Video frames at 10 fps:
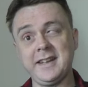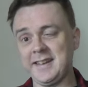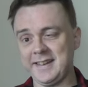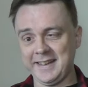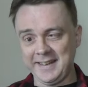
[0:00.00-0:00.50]

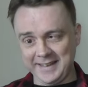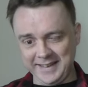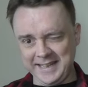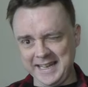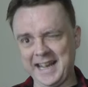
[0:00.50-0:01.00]

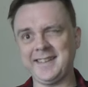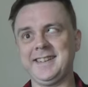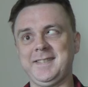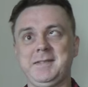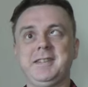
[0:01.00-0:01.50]
it has
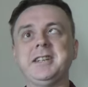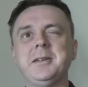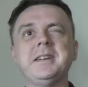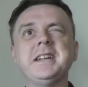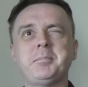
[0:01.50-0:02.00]
a bit of a
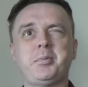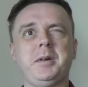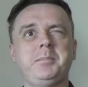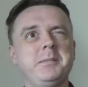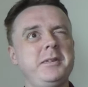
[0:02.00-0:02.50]
unique
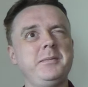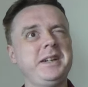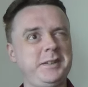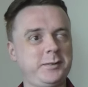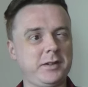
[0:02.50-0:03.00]
problem that
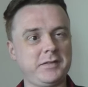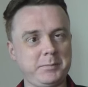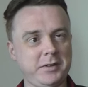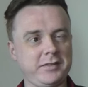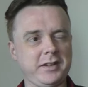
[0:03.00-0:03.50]
we
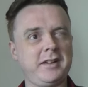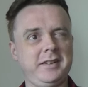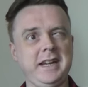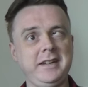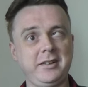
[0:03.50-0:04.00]
discovered once at
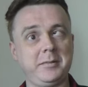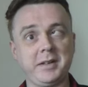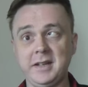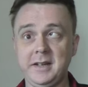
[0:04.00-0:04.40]
Arcade Club.